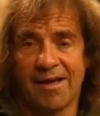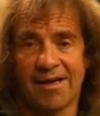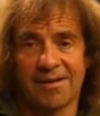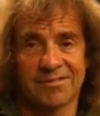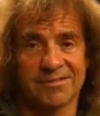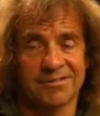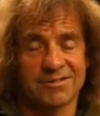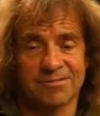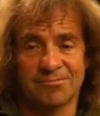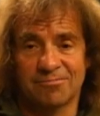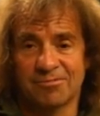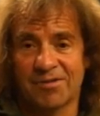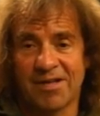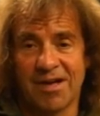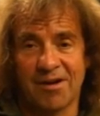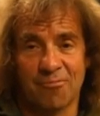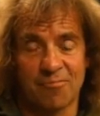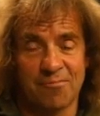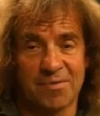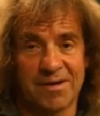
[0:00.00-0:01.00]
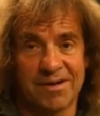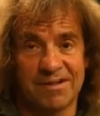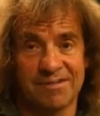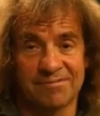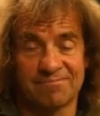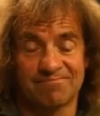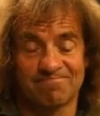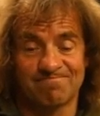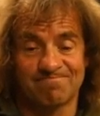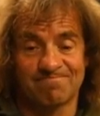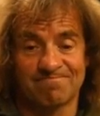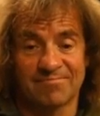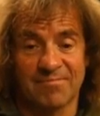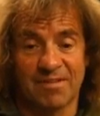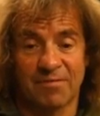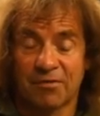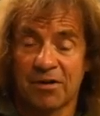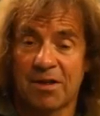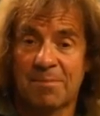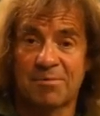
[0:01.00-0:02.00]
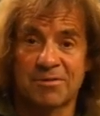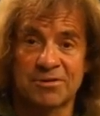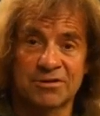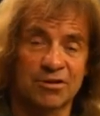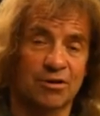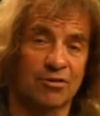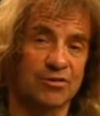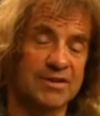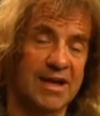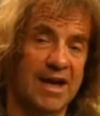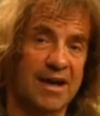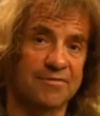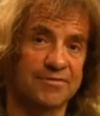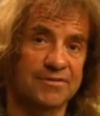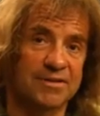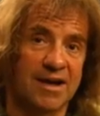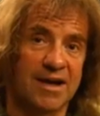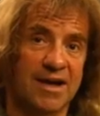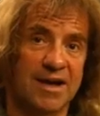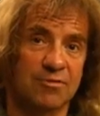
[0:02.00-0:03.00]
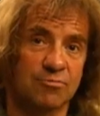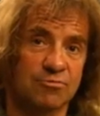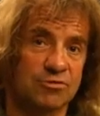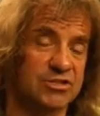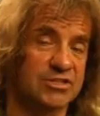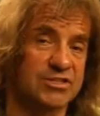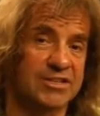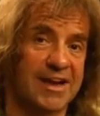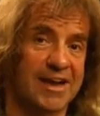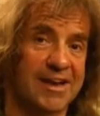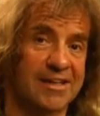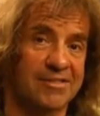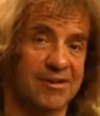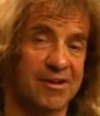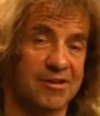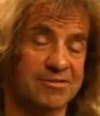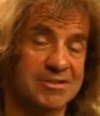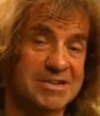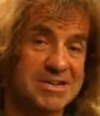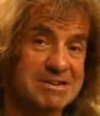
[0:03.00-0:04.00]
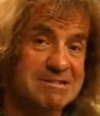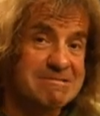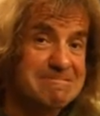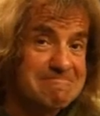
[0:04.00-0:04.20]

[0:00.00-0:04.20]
And without being flippant or daft, I would say that